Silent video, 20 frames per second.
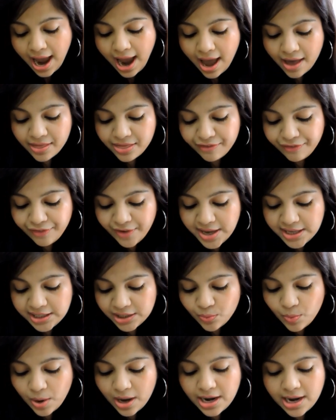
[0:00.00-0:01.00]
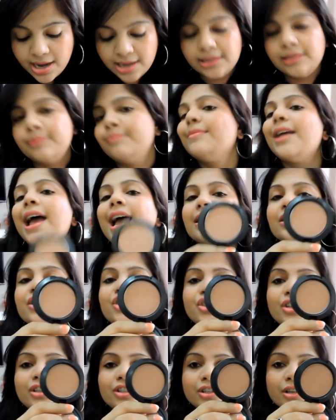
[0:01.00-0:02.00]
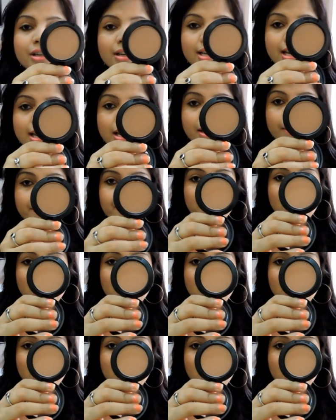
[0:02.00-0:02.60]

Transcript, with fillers: and the first one is MAC's gingerly